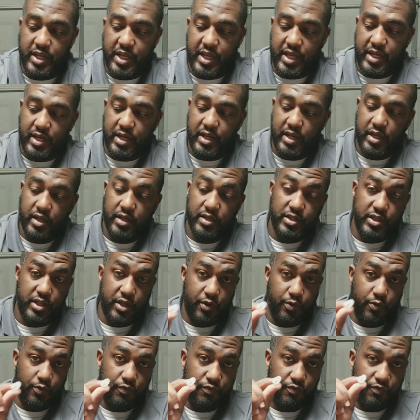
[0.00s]
you'll need.
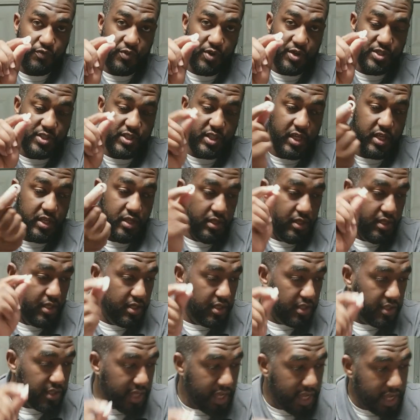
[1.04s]
So first
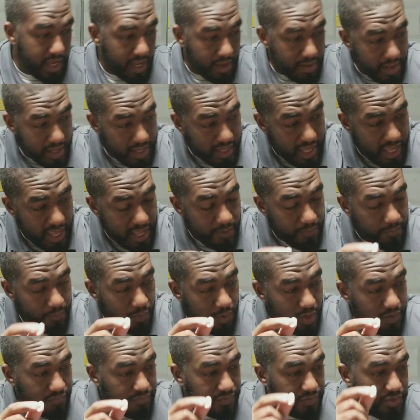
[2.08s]
thing, it
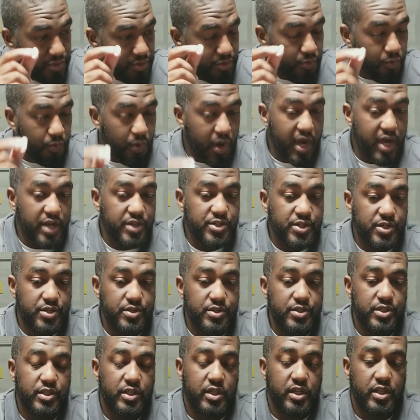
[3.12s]
came with 2
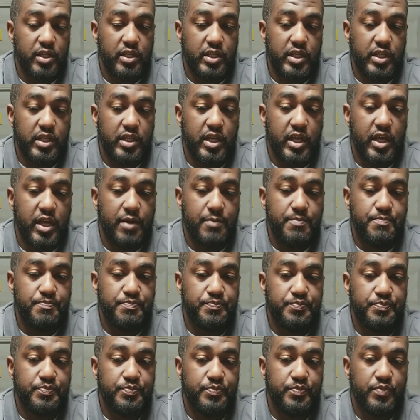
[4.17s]
washers on
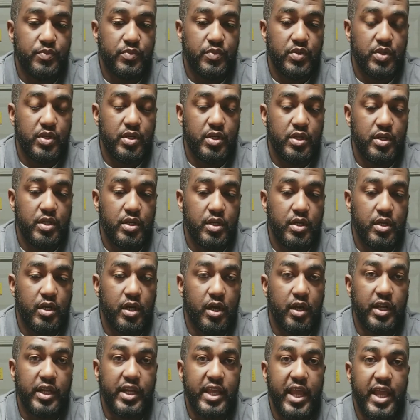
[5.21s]

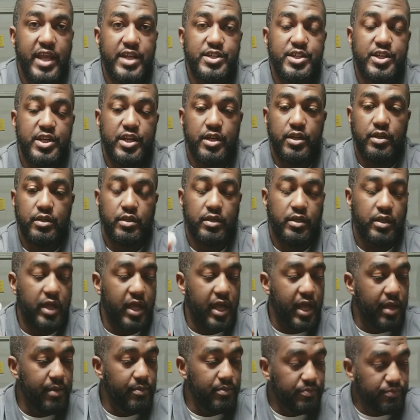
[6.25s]
the gauge
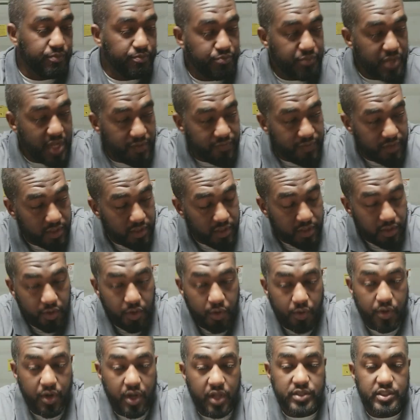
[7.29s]
here. I'm
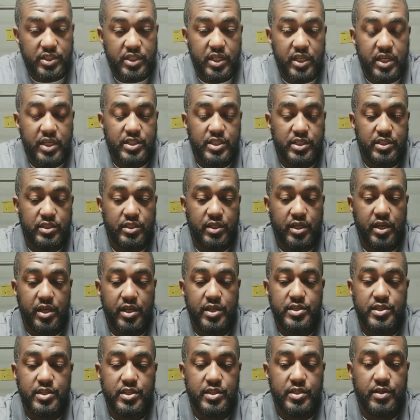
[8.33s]
definitely going to hold on to
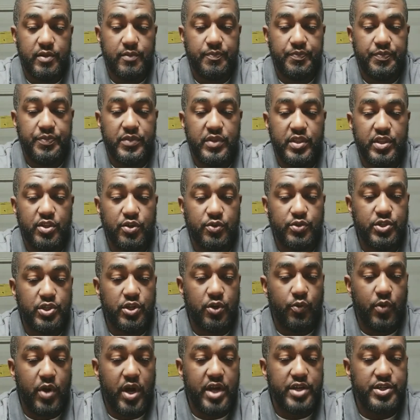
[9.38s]
these because
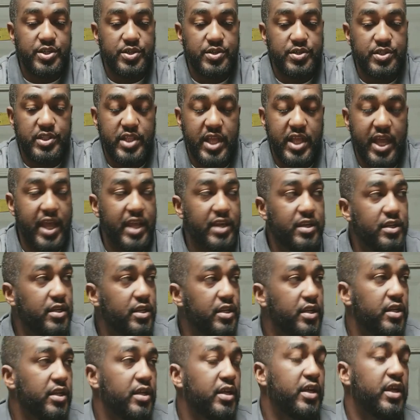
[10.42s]
those are the washers
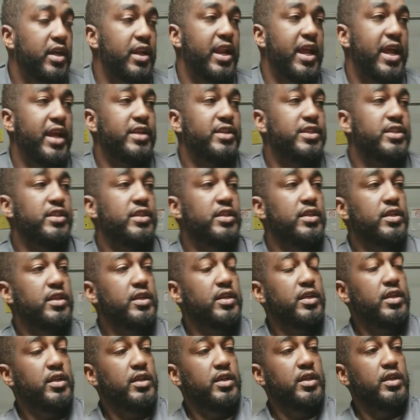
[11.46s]
that
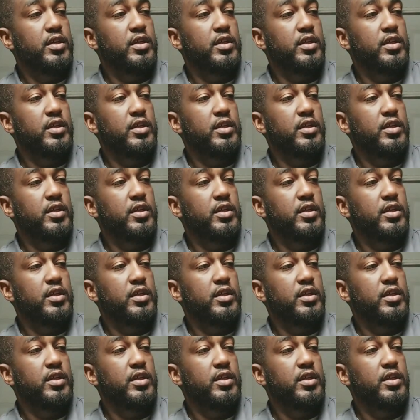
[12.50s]
connect